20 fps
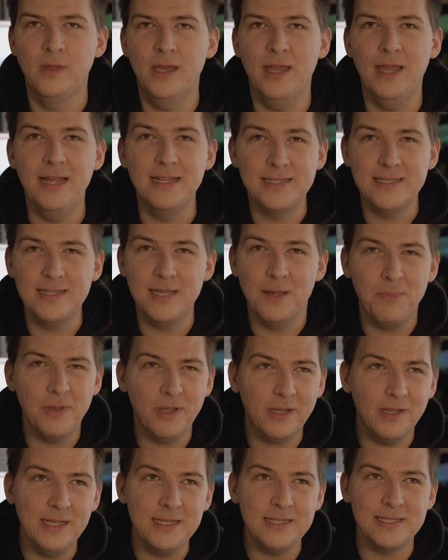it's
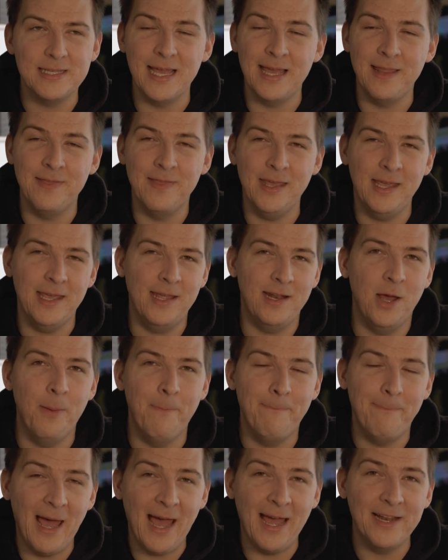typically said that a
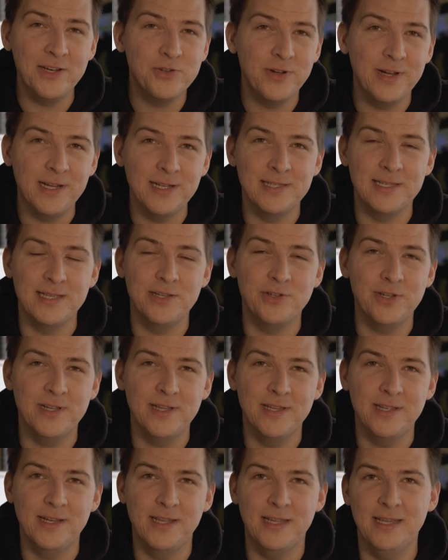bad
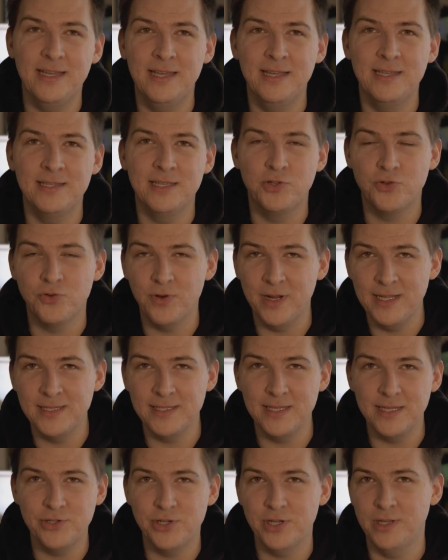transition is a
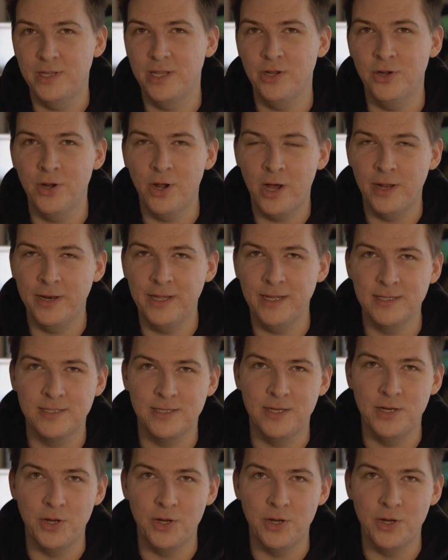transition that your audience